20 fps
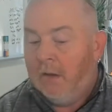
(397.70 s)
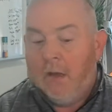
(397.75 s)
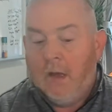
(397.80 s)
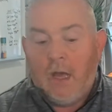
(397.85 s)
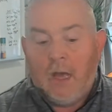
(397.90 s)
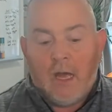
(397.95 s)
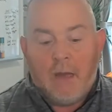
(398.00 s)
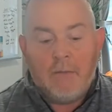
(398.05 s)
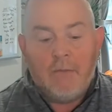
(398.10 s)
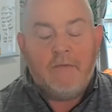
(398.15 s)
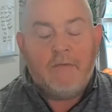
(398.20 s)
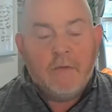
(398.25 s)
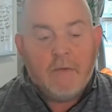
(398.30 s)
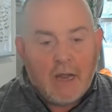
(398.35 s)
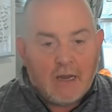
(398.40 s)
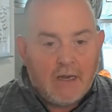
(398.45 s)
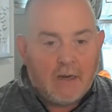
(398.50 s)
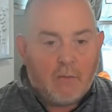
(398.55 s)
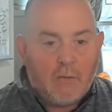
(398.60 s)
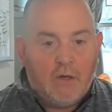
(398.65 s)
if you've got
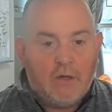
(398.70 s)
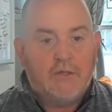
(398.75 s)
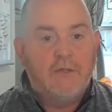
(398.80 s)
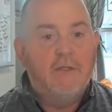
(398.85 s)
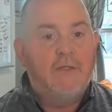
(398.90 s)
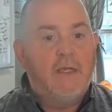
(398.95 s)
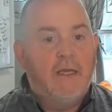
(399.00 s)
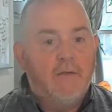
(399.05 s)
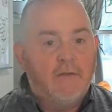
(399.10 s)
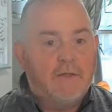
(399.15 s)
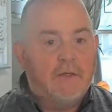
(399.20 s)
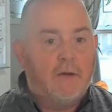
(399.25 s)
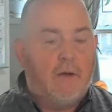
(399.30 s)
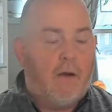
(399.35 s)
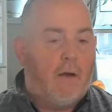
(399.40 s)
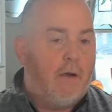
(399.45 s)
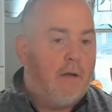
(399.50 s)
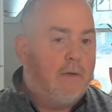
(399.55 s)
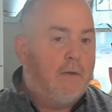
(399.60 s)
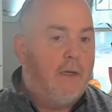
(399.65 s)
any questions, give us a
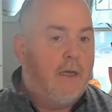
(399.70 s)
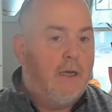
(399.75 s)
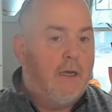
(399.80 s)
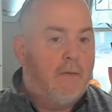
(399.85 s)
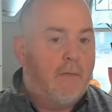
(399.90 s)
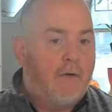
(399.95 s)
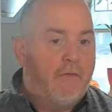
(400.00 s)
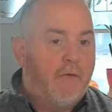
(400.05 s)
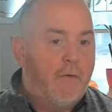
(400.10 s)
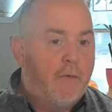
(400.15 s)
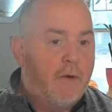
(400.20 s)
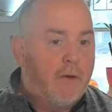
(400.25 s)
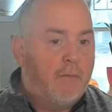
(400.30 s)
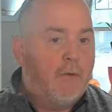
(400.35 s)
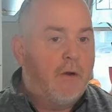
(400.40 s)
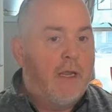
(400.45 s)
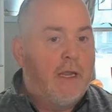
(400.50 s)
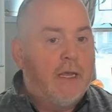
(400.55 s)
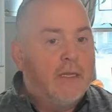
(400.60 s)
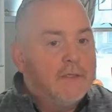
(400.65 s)
call. Our phone number
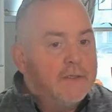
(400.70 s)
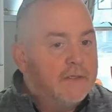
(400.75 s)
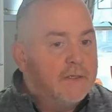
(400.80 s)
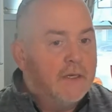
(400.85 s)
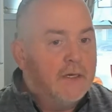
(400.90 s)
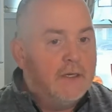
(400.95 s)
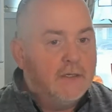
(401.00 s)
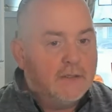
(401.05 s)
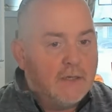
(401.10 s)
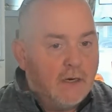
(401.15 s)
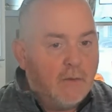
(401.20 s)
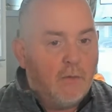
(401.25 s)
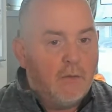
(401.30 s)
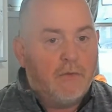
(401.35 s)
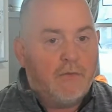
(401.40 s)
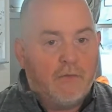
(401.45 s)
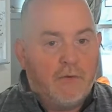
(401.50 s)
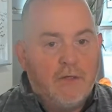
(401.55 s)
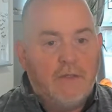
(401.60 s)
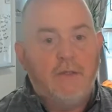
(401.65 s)
in Kansas City is
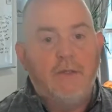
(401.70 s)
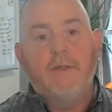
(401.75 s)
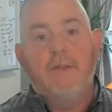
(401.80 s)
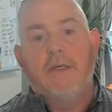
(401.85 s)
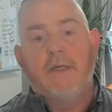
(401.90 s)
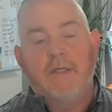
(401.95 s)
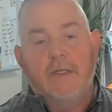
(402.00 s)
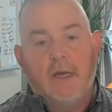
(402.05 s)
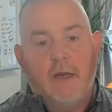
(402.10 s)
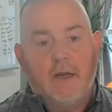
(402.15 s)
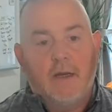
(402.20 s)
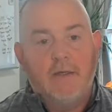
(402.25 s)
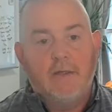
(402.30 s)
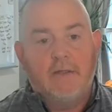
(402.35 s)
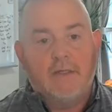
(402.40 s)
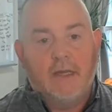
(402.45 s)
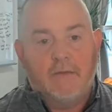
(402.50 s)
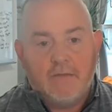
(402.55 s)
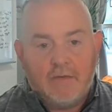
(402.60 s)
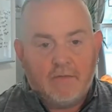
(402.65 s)

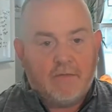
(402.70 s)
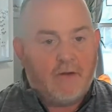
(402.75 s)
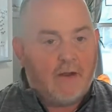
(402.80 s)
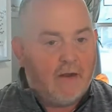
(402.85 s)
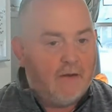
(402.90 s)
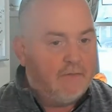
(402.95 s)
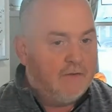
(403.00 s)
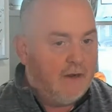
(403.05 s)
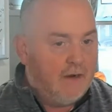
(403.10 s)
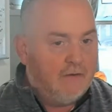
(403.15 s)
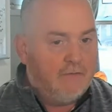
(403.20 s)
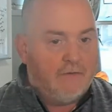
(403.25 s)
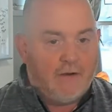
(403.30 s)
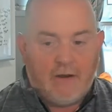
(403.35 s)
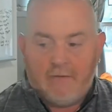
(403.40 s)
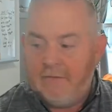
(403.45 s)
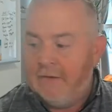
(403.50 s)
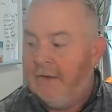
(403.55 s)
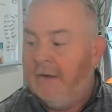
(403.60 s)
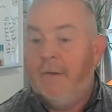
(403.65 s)

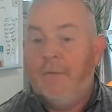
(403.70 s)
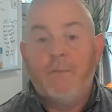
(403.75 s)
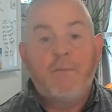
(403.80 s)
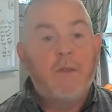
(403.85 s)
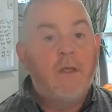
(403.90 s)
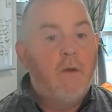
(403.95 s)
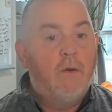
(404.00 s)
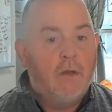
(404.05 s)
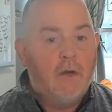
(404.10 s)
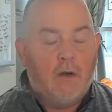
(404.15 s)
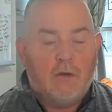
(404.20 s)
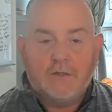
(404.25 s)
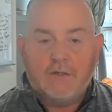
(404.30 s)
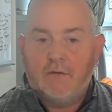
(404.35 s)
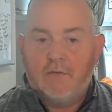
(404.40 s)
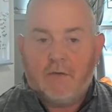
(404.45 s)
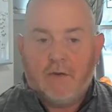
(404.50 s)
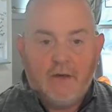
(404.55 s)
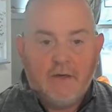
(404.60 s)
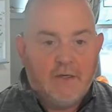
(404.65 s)
913-269-7595. You can also
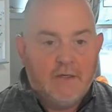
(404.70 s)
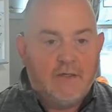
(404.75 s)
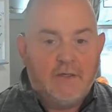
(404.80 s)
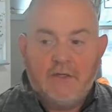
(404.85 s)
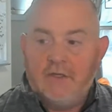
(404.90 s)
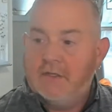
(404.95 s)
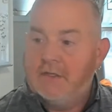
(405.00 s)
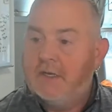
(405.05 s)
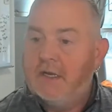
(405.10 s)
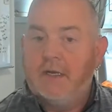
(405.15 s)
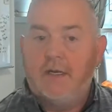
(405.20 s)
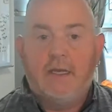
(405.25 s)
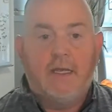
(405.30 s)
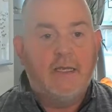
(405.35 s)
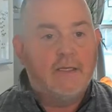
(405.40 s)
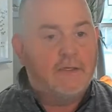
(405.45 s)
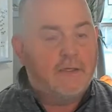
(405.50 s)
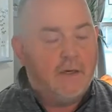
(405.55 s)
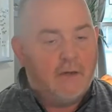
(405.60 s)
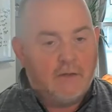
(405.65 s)
find us just at
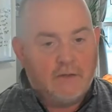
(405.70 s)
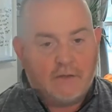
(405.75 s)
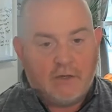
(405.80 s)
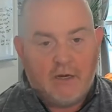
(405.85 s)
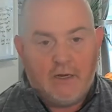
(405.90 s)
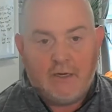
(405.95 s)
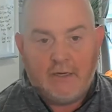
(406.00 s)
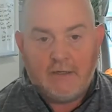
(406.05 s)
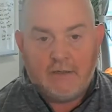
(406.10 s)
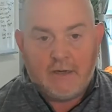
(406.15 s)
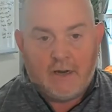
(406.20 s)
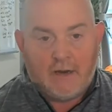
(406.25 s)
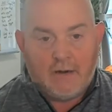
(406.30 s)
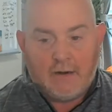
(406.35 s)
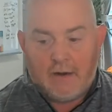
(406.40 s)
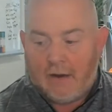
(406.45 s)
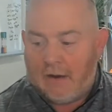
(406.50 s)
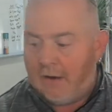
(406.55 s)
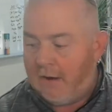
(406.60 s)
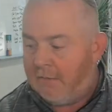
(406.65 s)

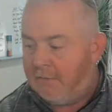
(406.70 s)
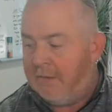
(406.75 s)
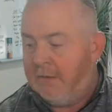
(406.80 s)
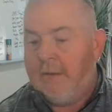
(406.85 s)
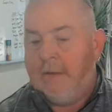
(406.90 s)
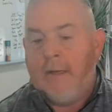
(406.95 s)
kissdogtraining.com.